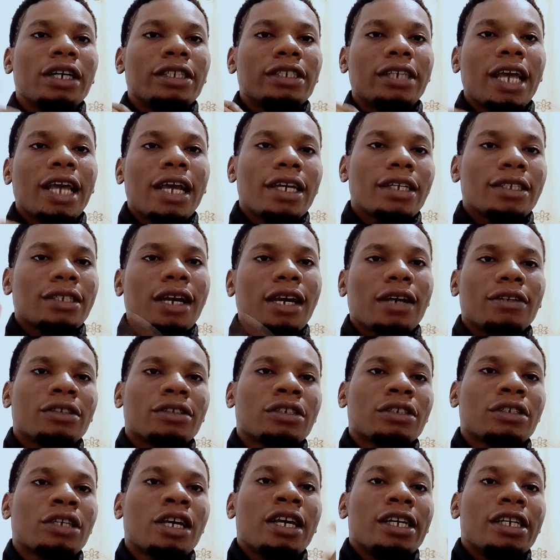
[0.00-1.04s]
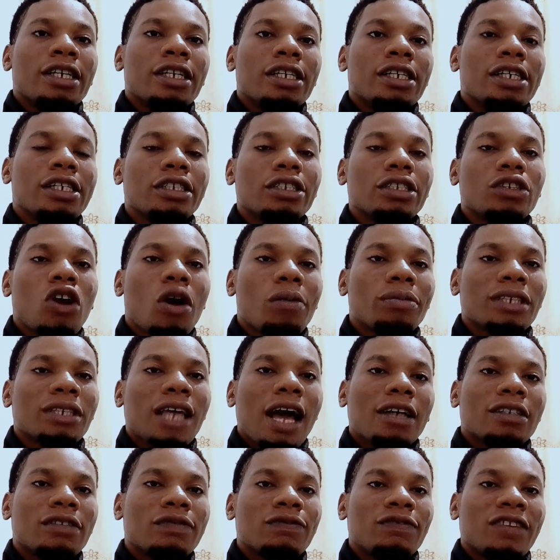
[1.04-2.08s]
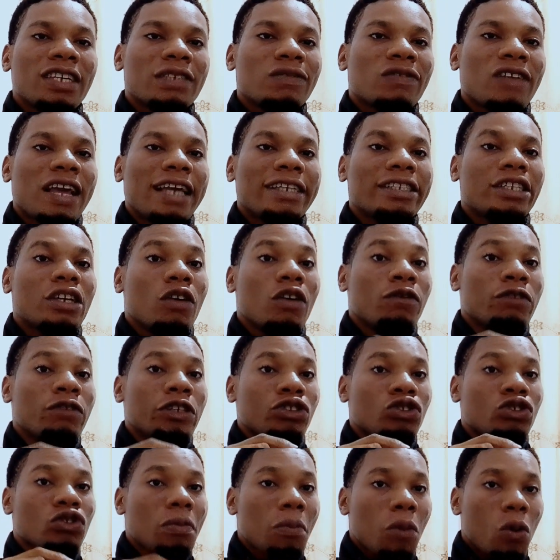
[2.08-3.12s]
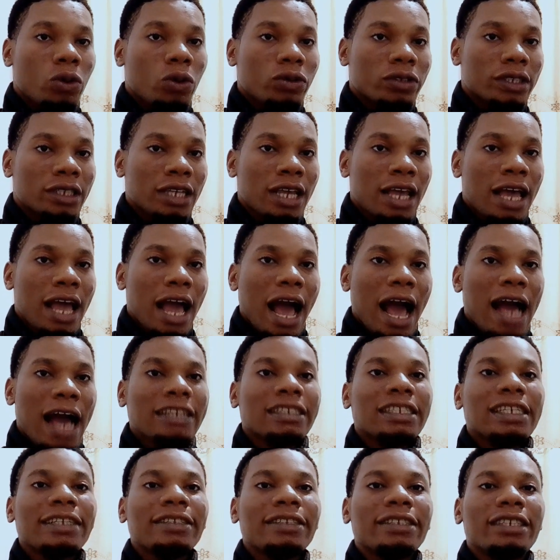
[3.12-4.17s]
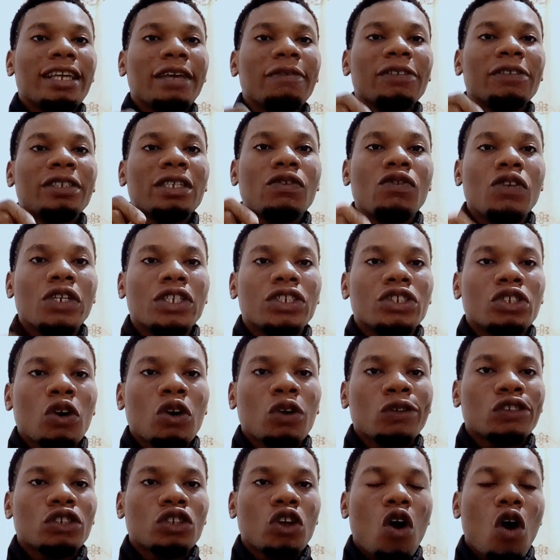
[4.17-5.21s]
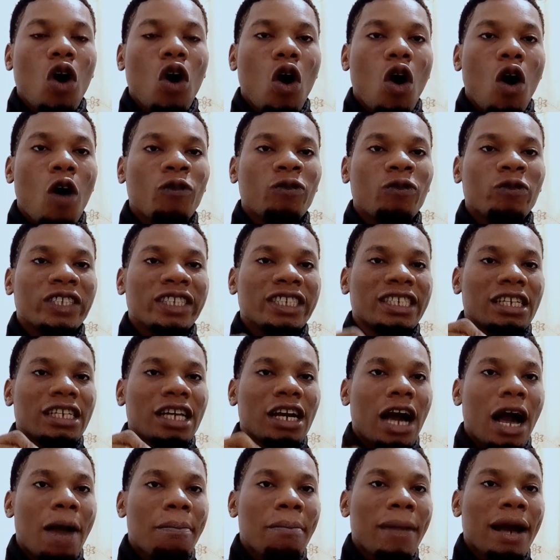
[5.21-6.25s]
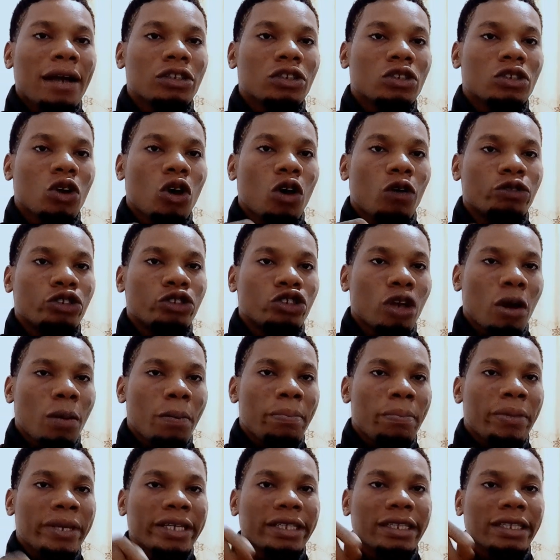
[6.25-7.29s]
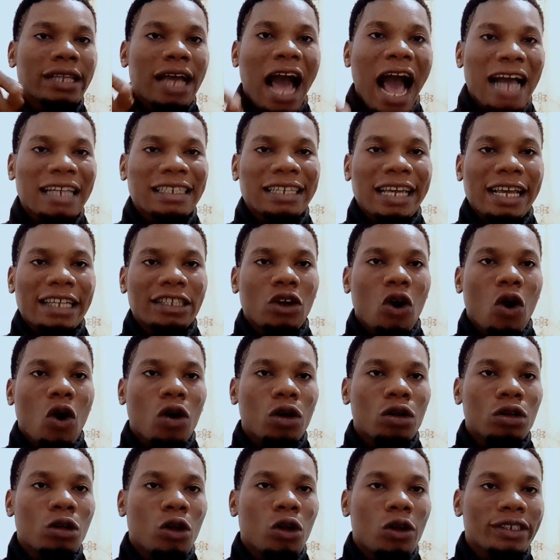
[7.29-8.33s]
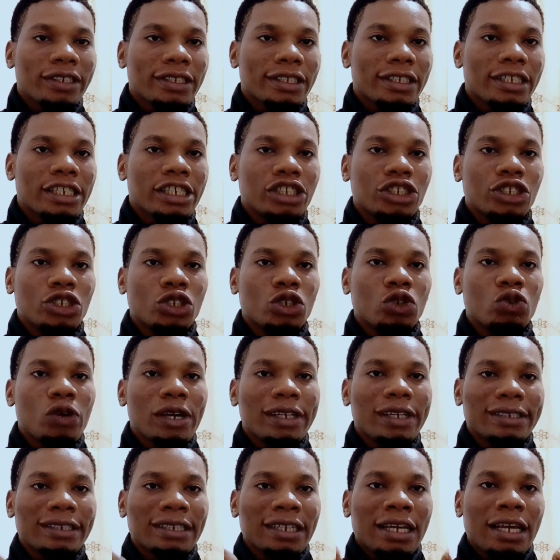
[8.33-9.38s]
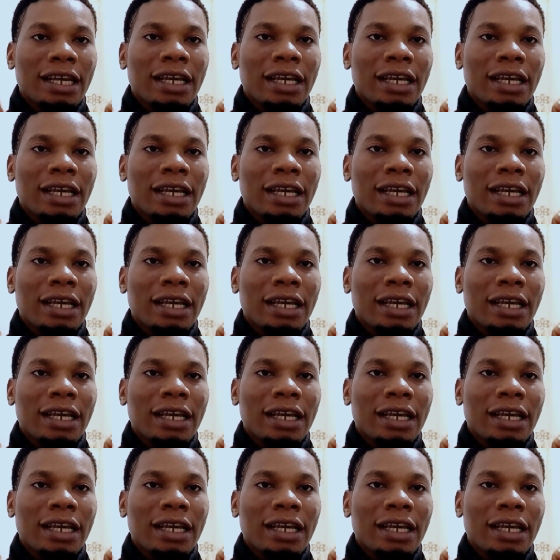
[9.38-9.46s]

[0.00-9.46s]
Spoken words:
check it out, it comes out first Friday of a new month, and it gives the result of the amount of job being added or lost in the US